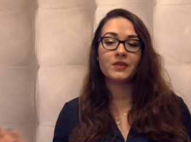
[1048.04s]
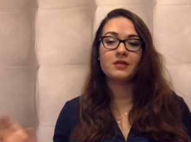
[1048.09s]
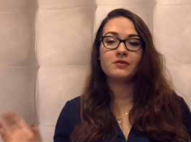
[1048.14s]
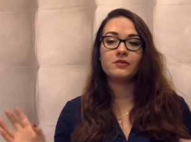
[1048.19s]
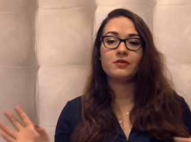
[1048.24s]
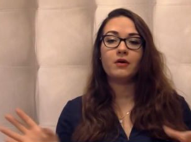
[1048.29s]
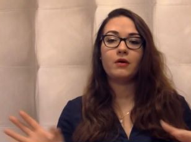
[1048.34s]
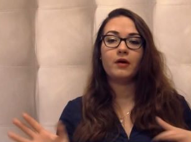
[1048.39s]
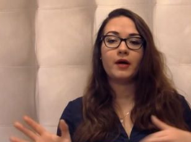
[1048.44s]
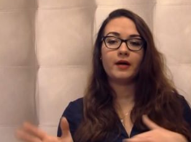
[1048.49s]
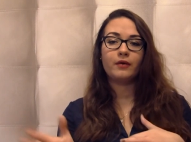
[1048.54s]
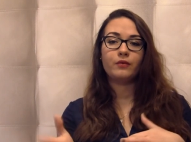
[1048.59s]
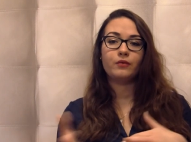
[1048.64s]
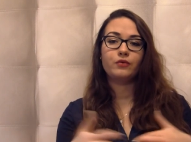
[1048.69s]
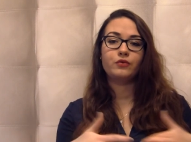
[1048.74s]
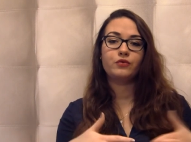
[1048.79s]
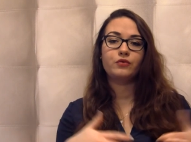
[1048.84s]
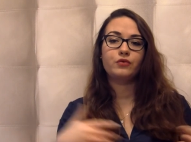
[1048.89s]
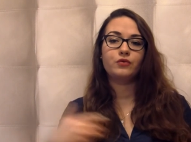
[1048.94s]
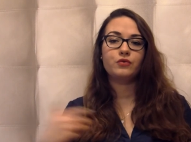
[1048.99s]
so I
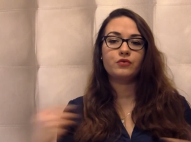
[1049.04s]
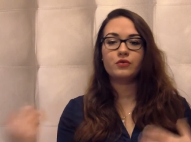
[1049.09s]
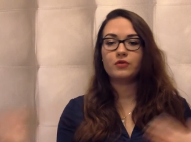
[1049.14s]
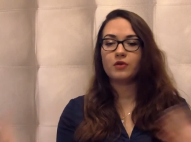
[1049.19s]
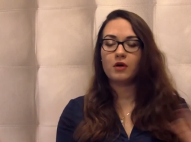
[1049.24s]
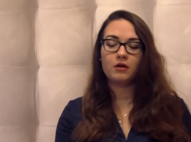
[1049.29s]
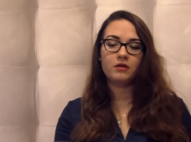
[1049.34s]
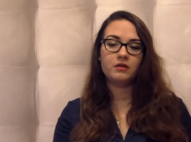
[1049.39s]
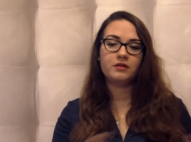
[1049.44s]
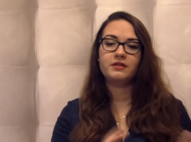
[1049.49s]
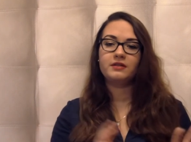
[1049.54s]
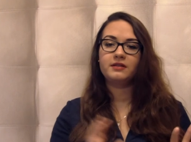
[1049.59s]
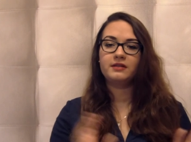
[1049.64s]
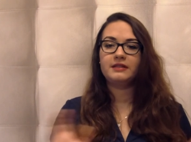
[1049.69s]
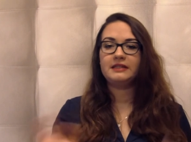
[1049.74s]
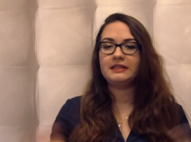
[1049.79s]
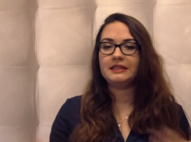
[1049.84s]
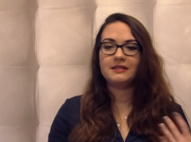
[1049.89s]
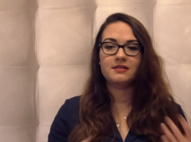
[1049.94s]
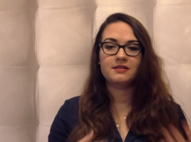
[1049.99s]
would use all
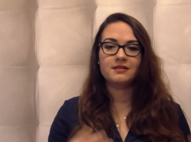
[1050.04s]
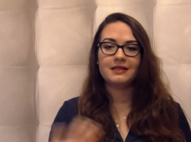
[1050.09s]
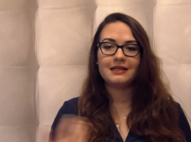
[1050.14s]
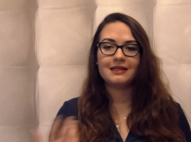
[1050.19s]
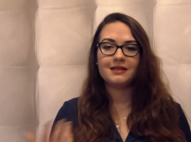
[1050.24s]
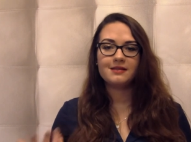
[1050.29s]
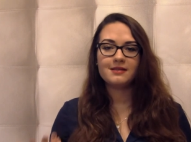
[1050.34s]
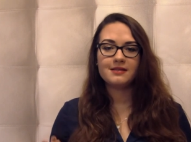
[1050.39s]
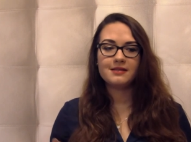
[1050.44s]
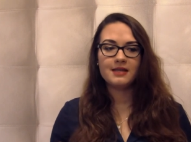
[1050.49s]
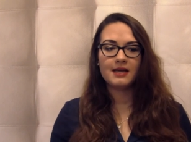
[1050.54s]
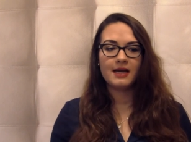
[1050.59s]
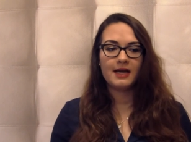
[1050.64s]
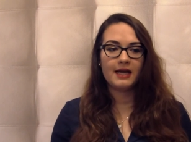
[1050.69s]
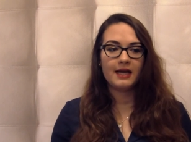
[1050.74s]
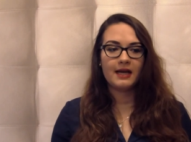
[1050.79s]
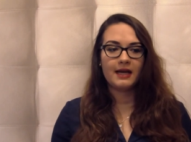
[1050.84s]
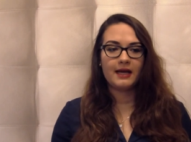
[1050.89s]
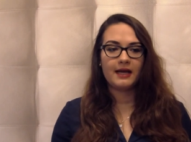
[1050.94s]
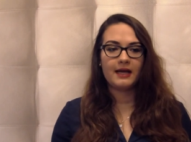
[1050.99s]
these skills
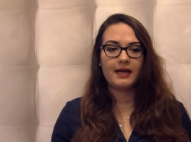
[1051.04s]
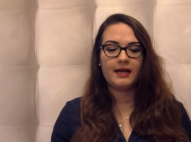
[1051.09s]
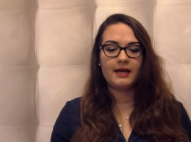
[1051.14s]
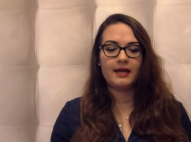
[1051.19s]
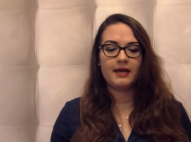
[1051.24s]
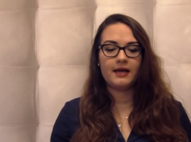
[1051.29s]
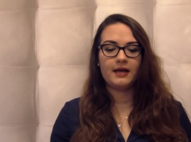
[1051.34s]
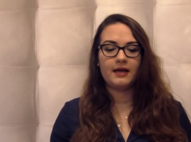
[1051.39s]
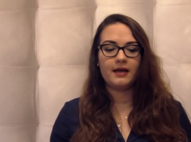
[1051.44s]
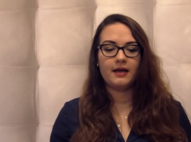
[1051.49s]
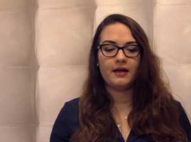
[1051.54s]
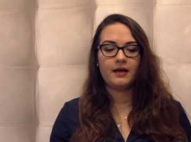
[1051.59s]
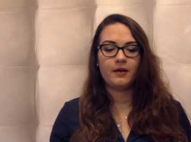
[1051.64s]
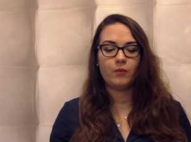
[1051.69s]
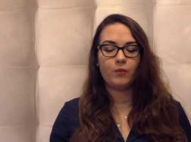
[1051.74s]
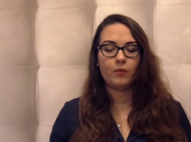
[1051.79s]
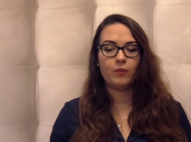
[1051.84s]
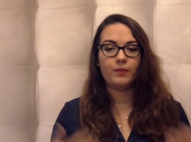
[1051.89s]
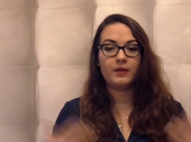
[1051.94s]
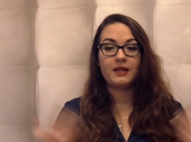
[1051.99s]
uh,
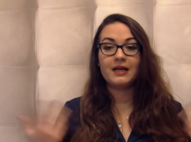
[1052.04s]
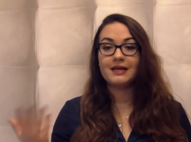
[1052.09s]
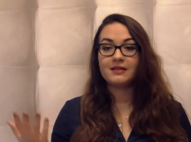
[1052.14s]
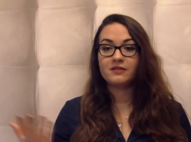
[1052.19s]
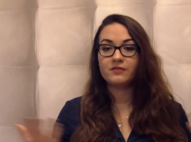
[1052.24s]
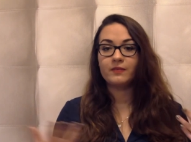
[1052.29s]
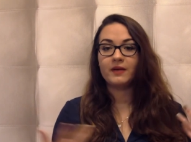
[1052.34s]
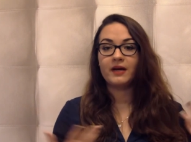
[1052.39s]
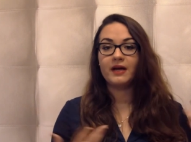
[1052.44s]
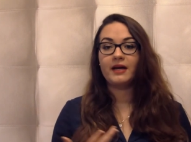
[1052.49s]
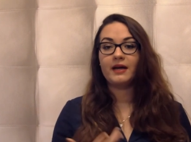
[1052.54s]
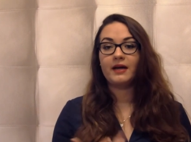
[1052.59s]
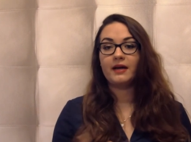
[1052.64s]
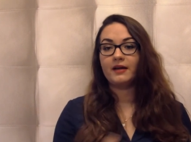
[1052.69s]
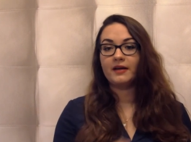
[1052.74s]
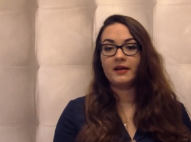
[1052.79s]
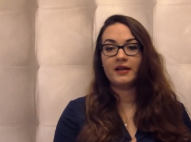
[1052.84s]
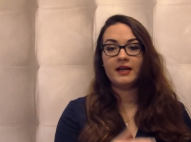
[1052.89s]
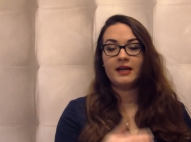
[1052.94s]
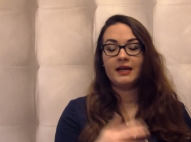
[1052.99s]
plus
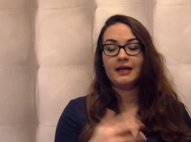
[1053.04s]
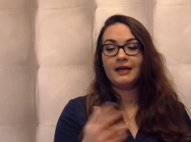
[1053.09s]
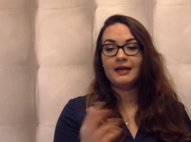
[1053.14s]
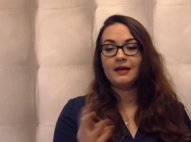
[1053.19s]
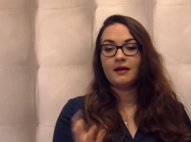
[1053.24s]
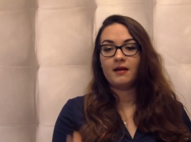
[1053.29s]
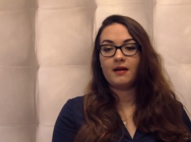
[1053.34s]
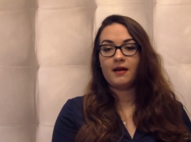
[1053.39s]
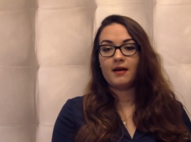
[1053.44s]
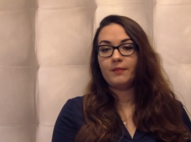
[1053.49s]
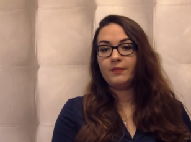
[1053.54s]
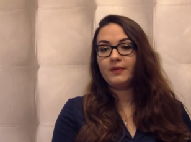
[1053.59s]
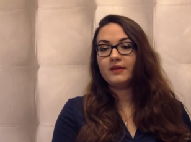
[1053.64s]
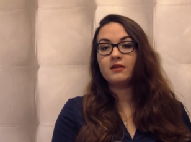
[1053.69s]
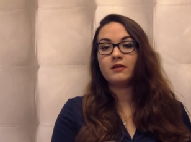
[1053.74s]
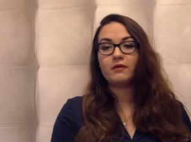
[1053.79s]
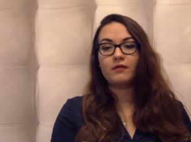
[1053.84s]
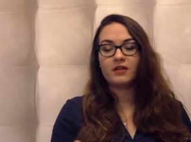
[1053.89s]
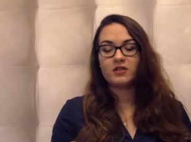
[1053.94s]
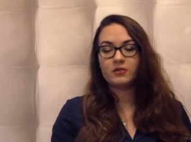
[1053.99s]
my a
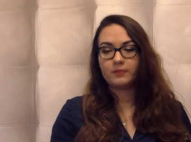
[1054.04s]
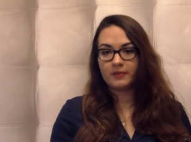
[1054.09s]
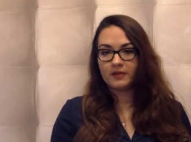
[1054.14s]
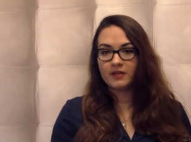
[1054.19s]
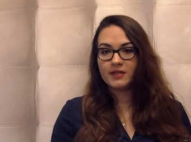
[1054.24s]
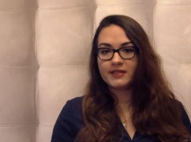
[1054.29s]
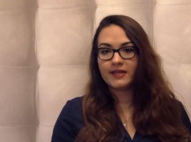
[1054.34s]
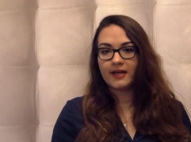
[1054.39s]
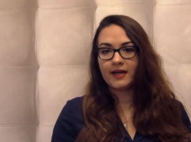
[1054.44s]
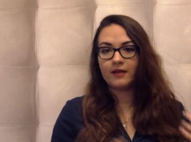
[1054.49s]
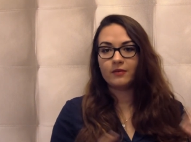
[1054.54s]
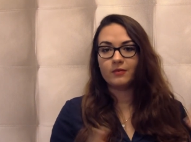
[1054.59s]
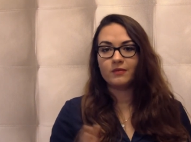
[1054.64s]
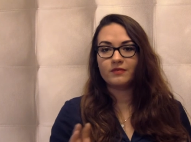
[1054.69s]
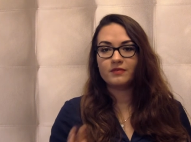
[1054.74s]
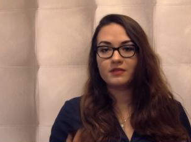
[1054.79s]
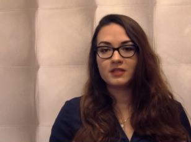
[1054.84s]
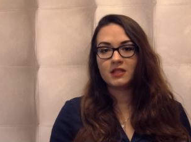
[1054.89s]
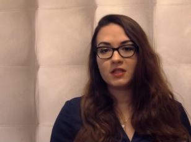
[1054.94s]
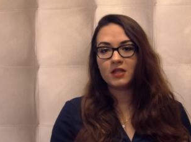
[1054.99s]
bit of experience I had
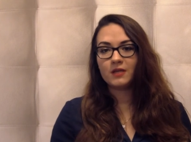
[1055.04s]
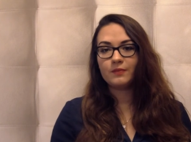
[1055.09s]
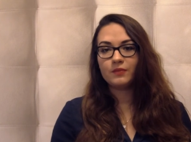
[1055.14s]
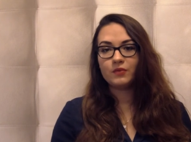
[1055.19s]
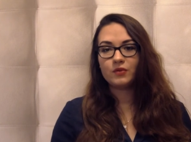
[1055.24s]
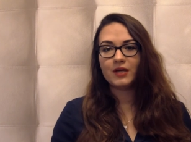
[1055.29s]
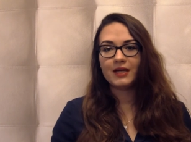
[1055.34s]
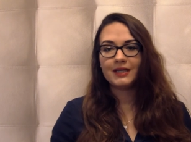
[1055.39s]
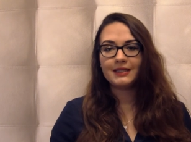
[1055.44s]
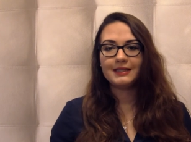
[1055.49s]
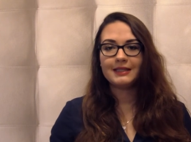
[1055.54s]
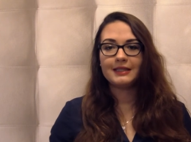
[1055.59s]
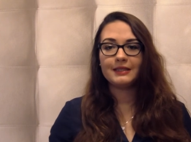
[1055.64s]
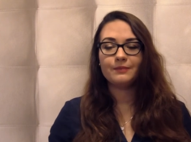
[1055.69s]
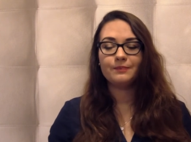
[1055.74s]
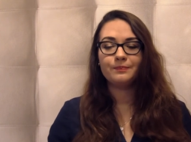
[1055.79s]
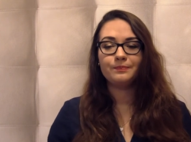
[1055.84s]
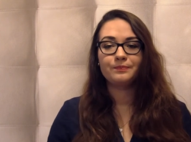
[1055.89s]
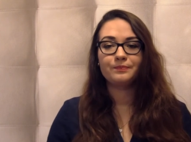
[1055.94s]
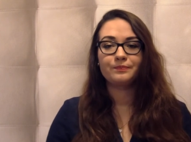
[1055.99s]
with script
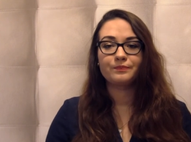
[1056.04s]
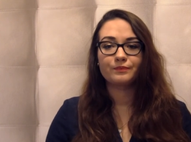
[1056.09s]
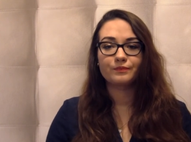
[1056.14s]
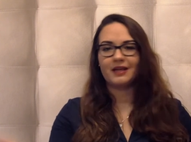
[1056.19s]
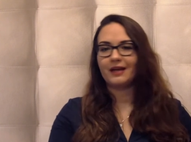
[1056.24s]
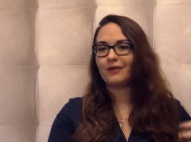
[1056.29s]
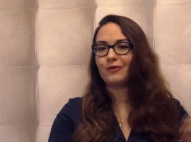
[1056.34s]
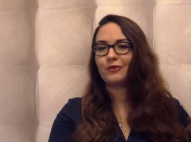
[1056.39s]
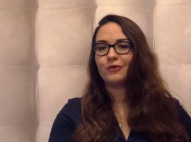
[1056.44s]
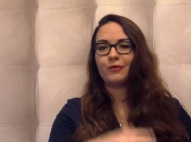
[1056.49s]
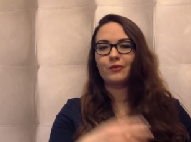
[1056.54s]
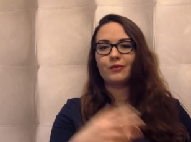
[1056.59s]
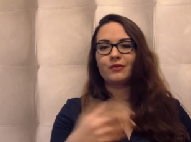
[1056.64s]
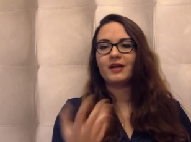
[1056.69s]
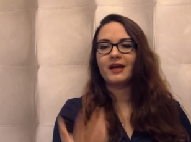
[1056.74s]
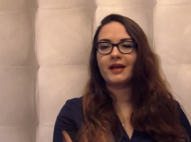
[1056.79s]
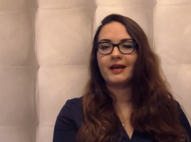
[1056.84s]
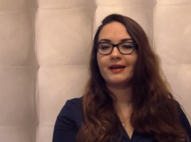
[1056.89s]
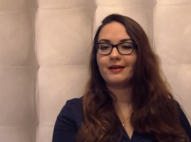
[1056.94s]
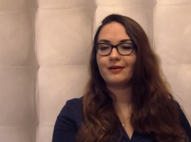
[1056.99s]
writing like you know what
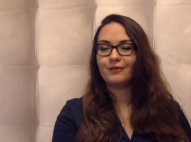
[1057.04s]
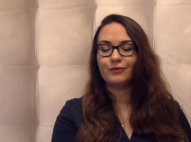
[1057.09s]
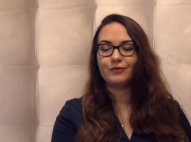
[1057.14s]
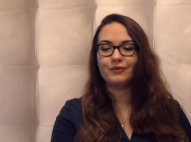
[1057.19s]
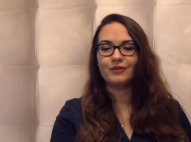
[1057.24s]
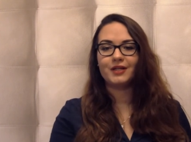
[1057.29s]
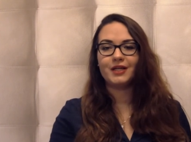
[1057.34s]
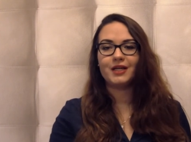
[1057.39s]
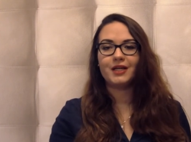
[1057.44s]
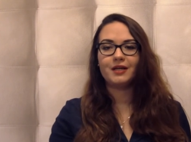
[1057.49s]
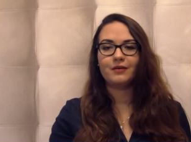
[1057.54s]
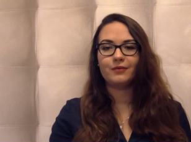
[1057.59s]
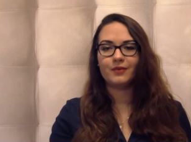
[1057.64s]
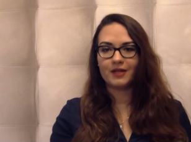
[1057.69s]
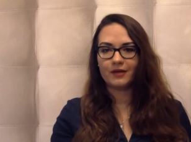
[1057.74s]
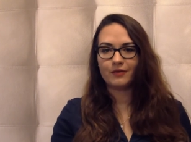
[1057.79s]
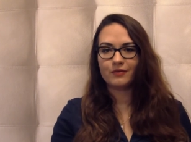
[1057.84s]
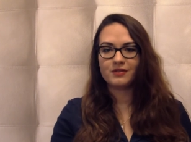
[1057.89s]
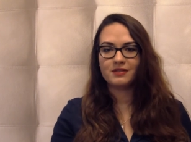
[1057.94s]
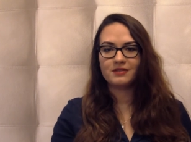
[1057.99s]
I could learn
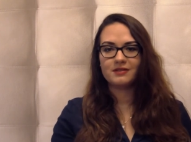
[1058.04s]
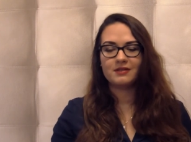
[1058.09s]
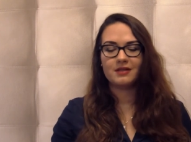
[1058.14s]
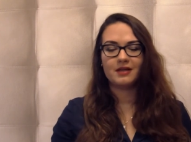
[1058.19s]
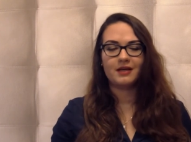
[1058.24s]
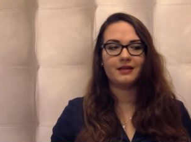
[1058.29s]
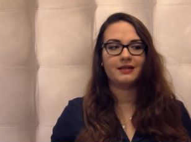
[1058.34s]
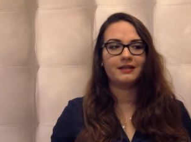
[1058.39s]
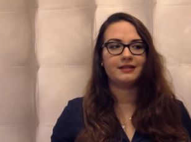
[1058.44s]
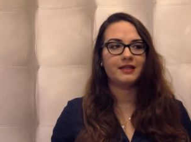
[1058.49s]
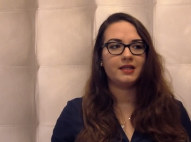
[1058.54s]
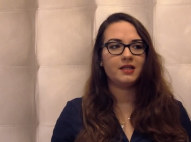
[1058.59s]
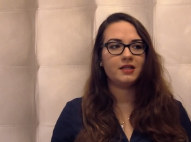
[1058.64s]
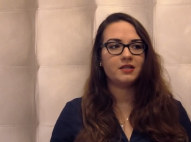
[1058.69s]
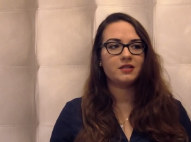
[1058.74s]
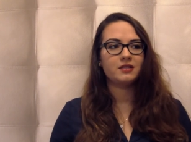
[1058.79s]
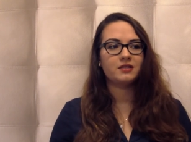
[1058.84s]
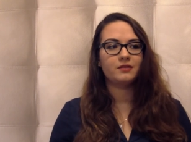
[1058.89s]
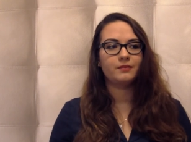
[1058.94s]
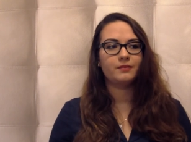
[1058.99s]
when I was uh, in the
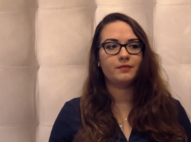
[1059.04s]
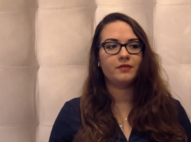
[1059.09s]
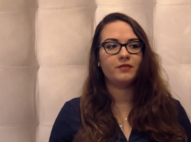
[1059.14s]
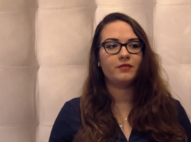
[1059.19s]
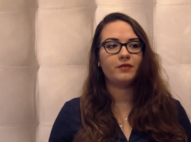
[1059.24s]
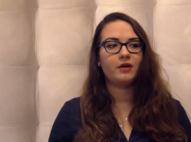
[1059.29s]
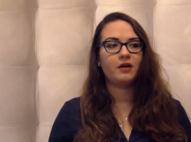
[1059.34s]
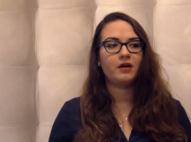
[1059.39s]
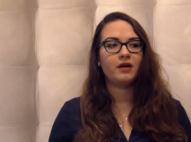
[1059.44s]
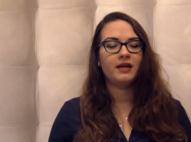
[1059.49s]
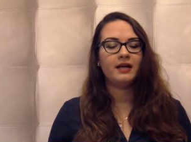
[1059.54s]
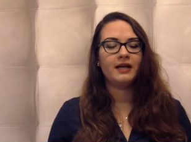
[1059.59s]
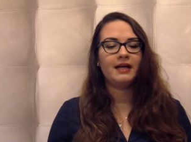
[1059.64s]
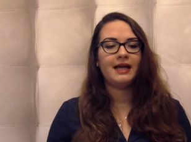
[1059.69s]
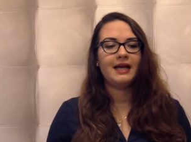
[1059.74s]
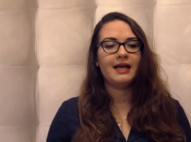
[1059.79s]
internship before